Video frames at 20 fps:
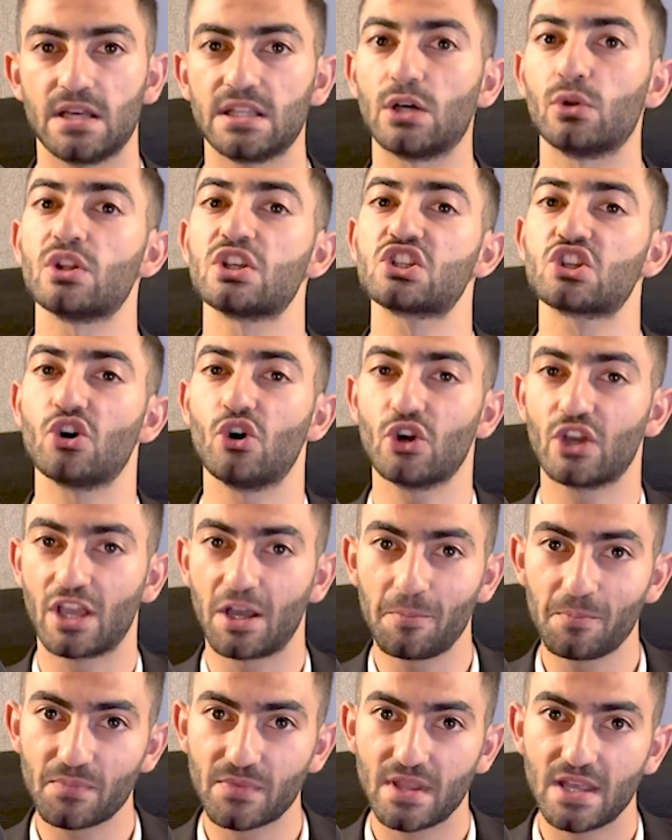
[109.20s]
Now, let's go
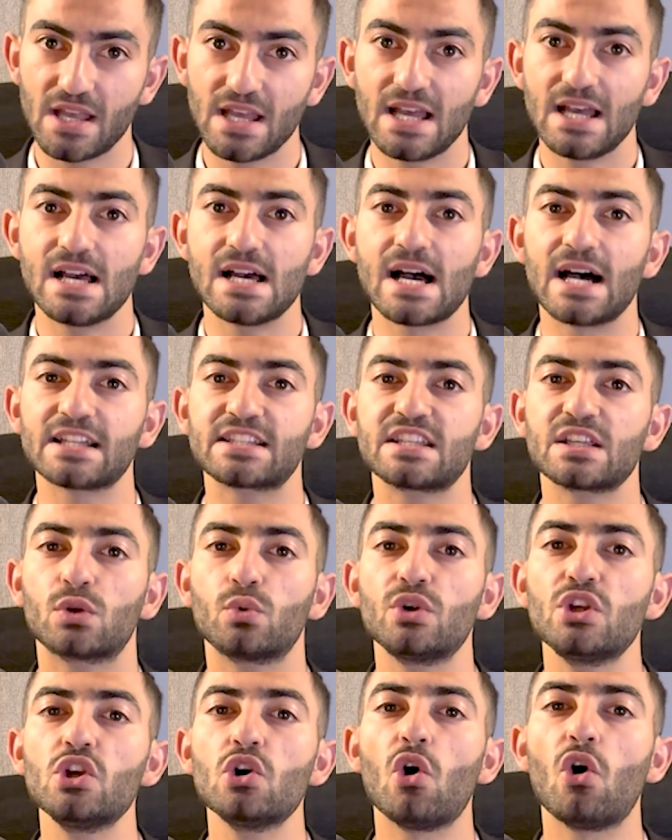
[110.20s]
again. A
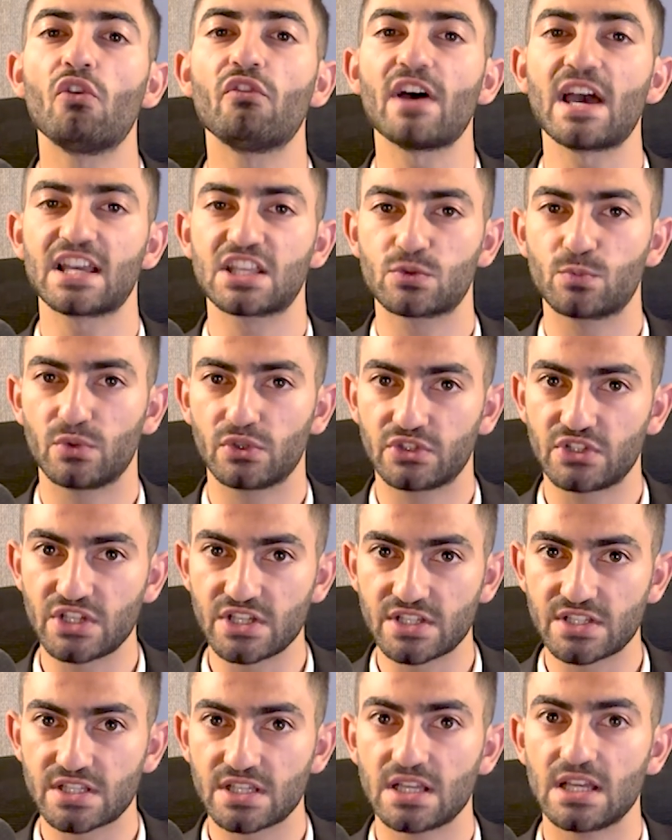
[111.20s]
degree of
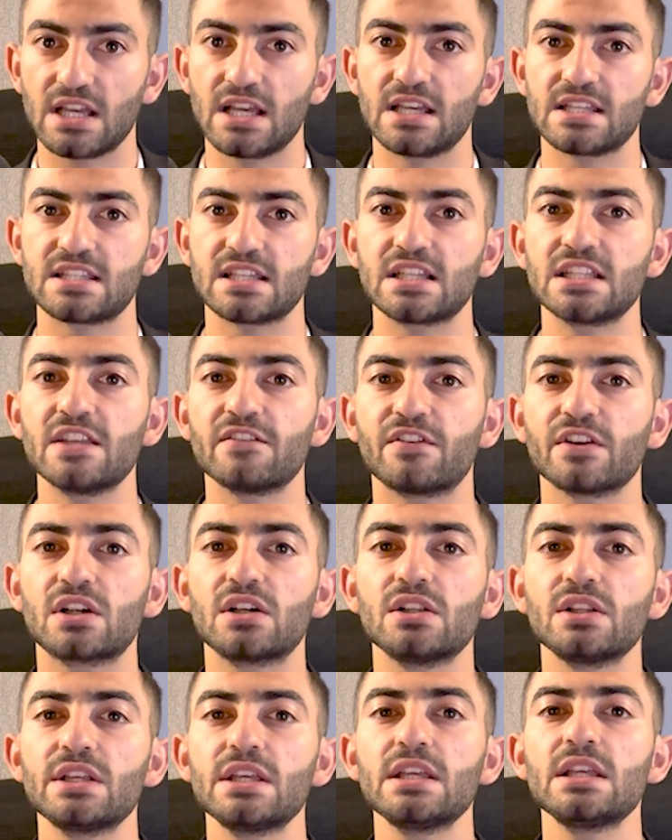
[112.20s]
expertise
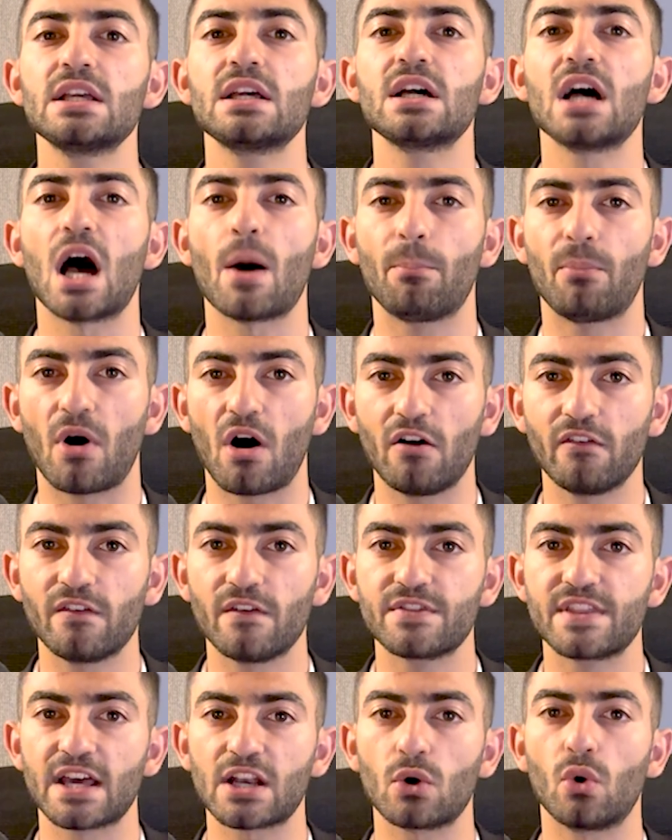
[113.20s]
significantly above
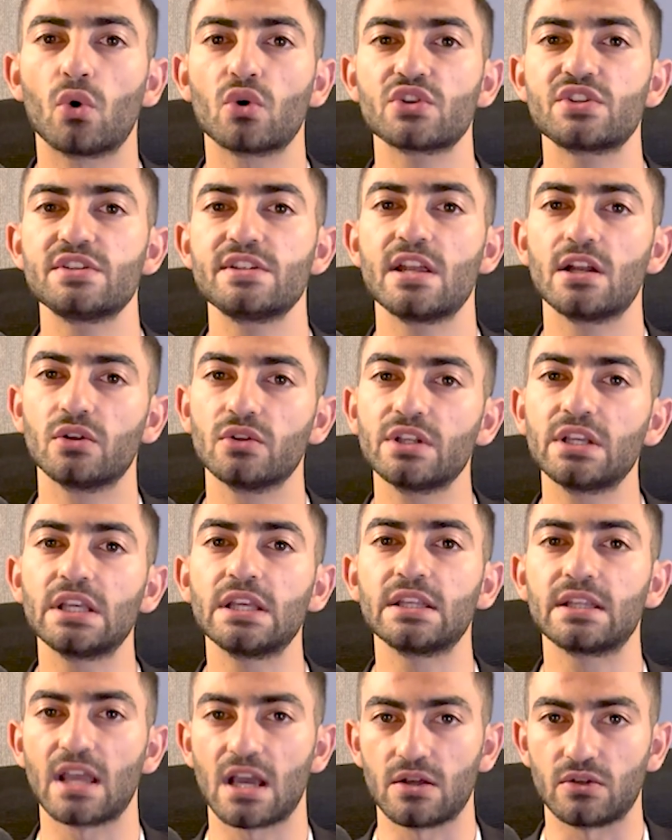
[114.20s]
that ordinarily
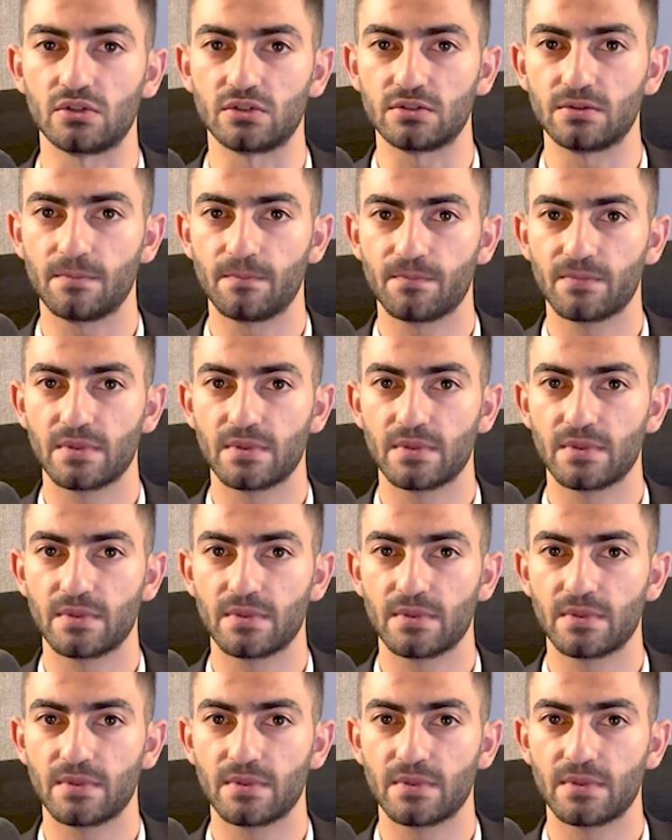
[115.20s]
encountered.